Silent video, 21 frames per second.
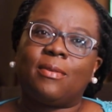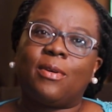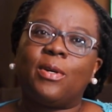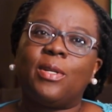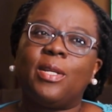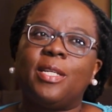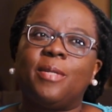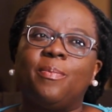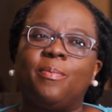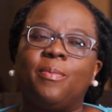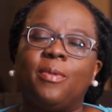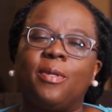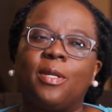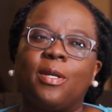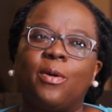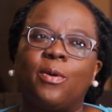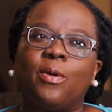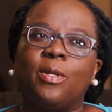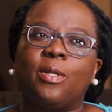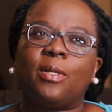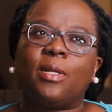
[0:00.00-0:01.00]

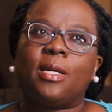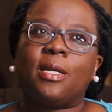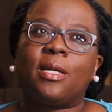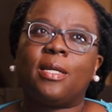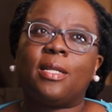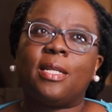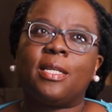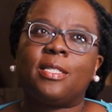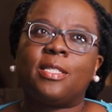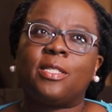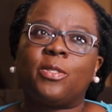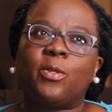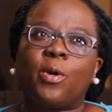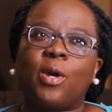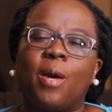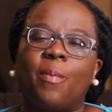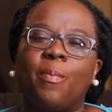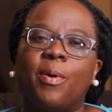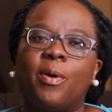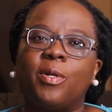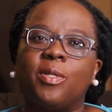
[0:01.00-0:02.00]
let's
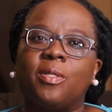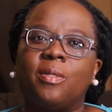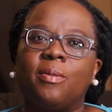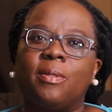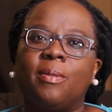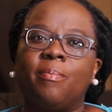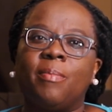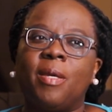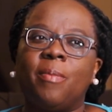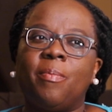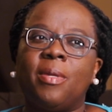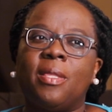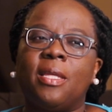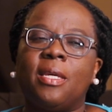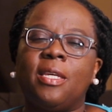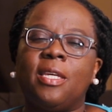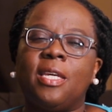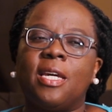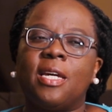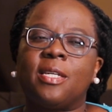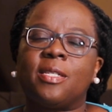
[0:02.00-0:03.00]
talk about maybe
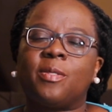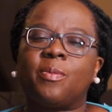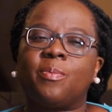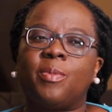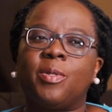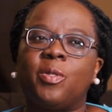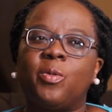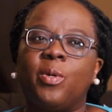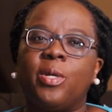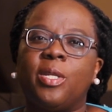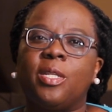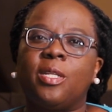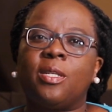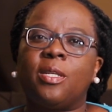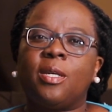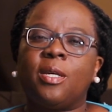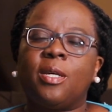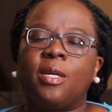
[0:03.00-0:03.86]
the years between